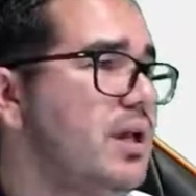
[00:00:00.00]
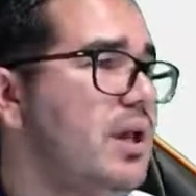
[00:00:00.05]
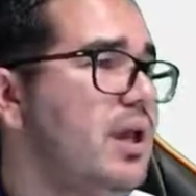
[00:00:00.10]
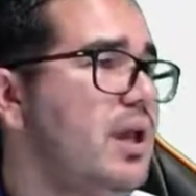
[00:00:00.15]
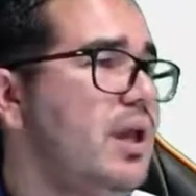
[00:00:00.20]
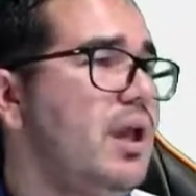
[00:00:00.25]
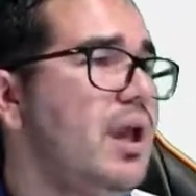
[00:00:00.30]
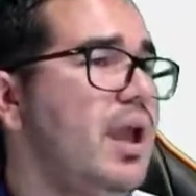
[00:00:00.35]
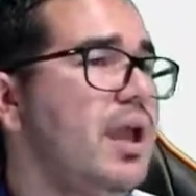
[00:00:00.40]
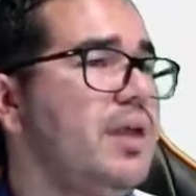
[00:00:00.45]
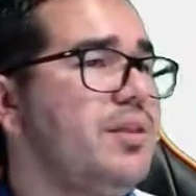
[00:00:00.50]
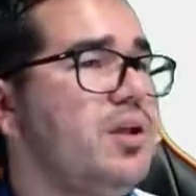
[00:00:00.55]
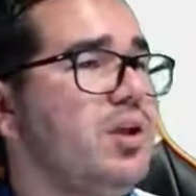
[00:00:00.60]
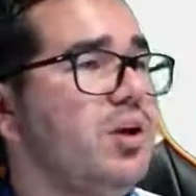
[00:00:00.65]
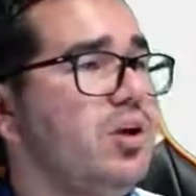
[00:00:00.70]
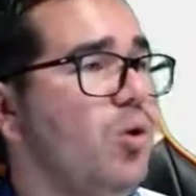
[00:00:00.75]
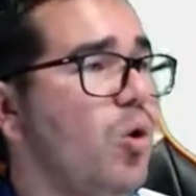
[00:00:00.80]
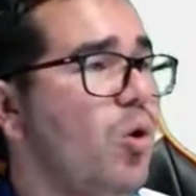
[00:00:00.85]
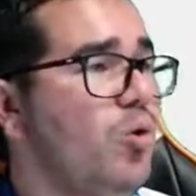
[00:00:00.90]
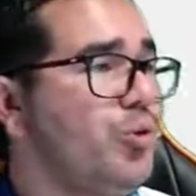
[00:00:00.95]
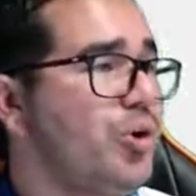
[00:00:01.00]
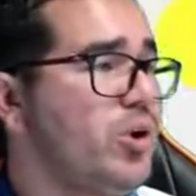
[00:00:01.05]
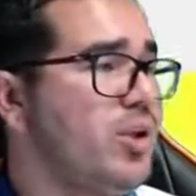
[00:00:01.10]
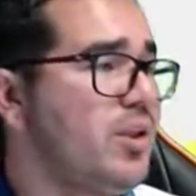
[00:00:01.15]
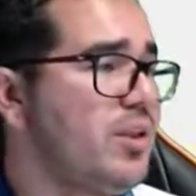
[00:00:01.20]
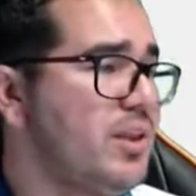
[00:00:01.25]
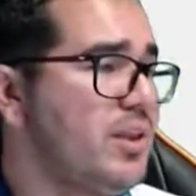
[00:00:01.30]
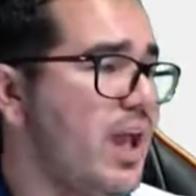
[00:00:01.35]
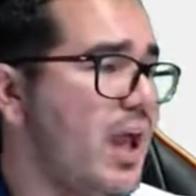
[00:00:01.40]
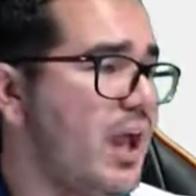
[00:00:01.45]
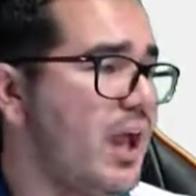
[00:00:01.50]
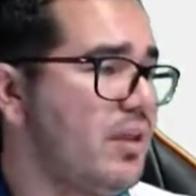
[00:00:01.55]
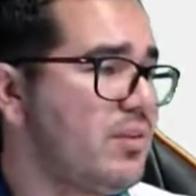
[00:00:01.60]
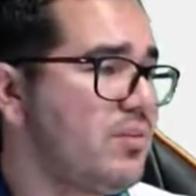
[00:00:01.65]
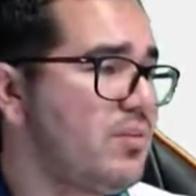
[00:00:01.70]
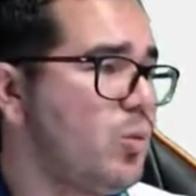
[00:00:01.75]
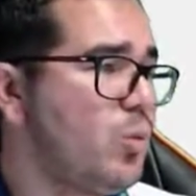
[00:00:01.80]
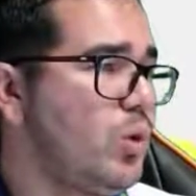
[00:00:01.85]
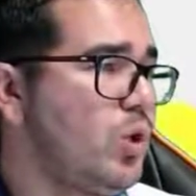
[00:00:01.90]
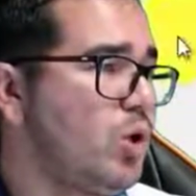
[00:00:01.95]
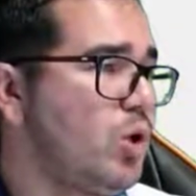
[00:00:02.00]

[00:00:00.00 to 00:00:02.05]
And here in controller tags, we're gonna